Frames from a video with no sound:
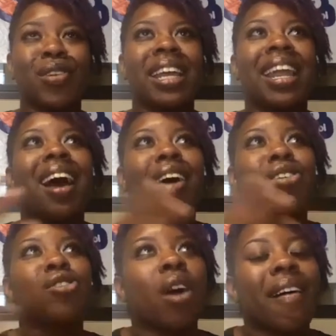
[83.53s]
and how
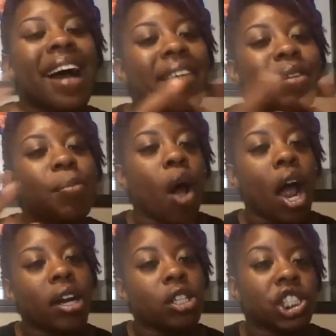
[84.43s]
you all have a
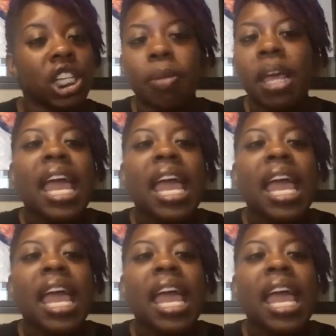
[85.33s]
partnership.